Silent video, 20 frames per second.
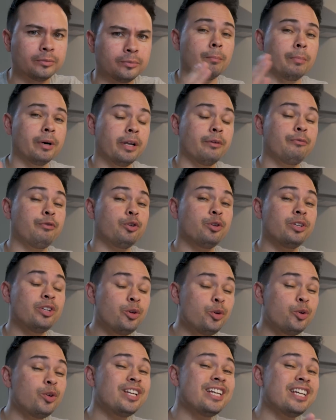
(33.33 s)
But if you
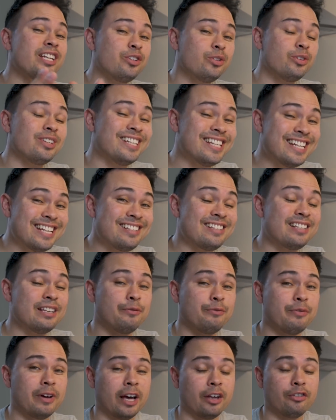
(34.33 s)
do need to DC
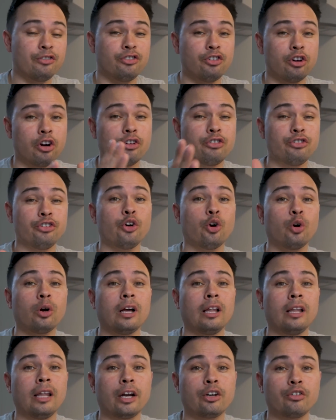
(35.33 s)
fast charge your
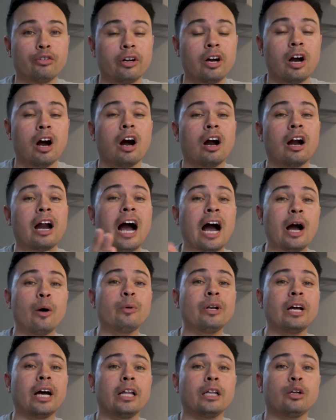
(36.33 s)
electric car, I
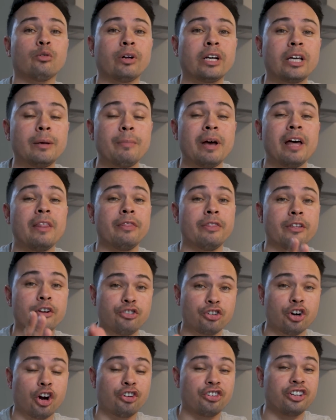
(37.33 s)
would highly recommend the
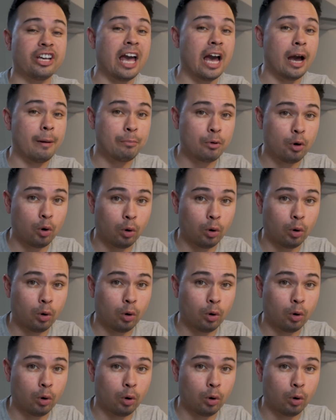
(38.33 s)
charging app